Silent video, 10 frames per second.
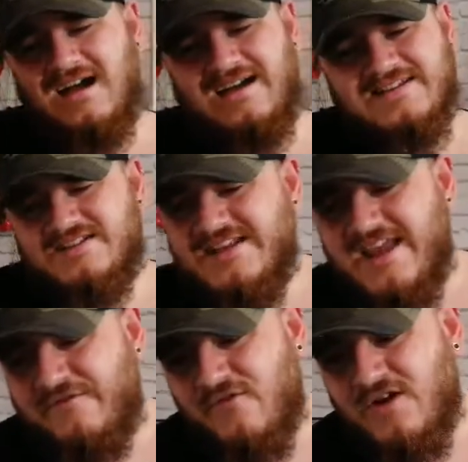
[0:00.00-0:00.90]
I say,
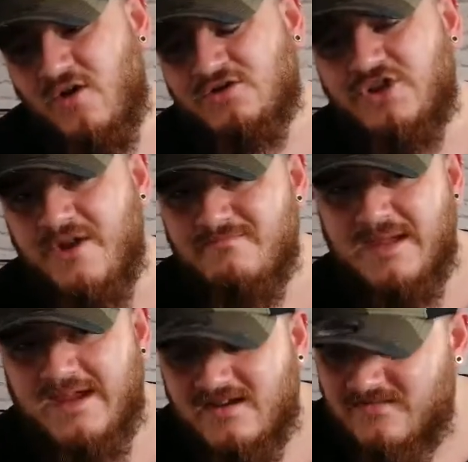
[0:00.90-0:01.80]
for a long time
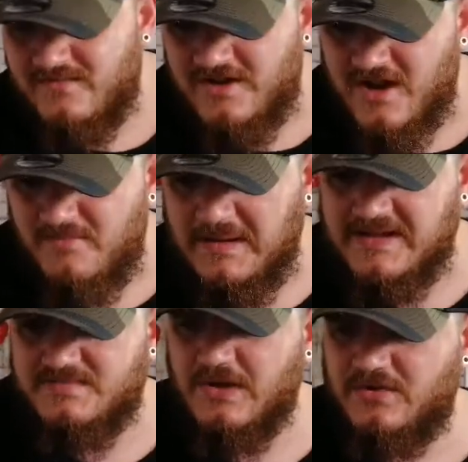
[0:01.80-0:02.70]
beard, you know,
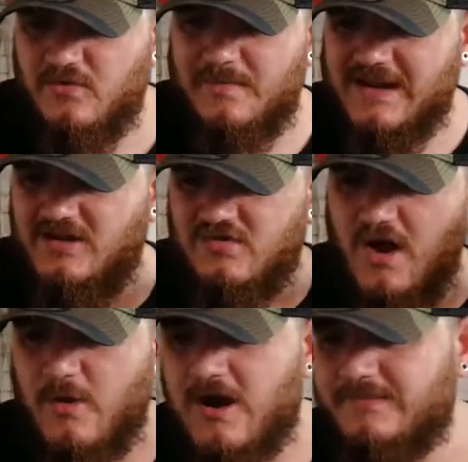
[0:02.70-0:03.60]
beardsman or beard
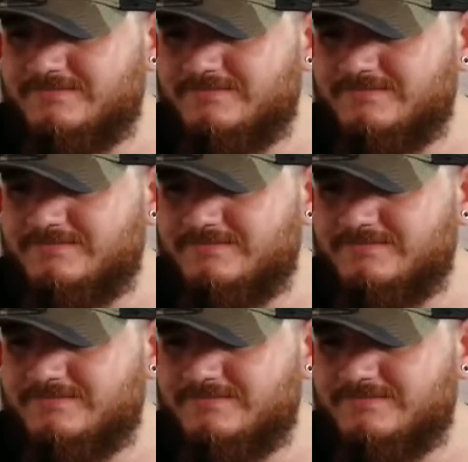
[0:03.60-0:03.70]
grower,